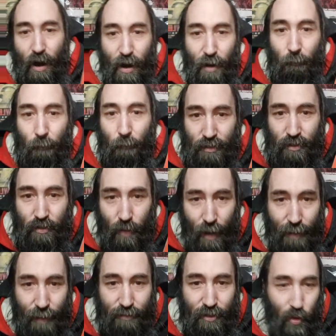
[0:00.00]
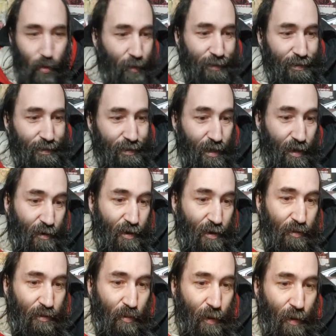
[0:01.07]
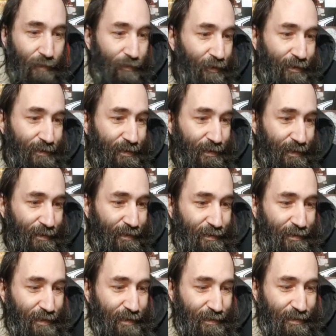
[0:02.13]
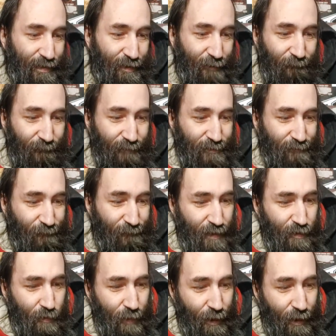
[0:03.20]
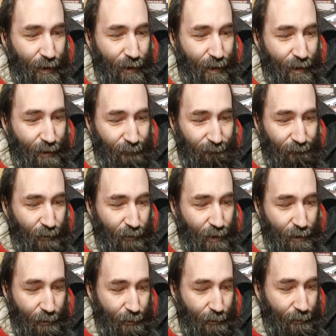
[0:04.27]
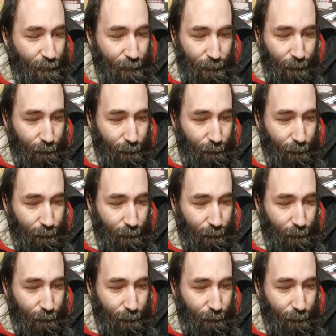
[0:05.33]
a bunch of crime stories throughout this. This is just the first volume that I have, and